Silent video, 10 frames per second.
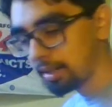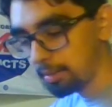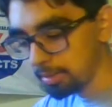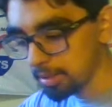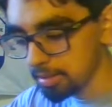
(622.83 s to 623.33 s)

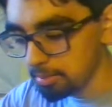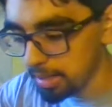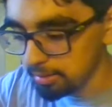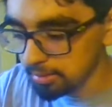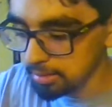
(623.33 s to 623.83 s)
up there in the
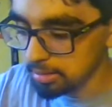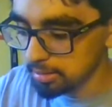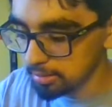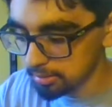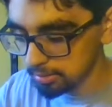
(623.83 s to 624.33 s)
mountains.
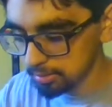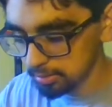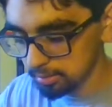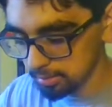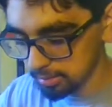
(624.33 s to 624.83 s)

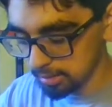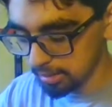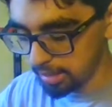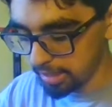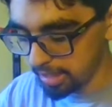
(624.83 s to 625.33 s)

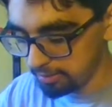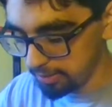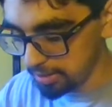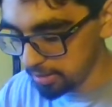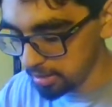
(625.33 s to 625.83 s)
I envy
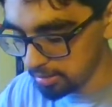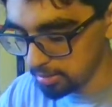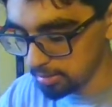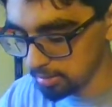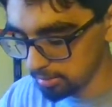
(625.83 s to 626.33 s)
your uncle.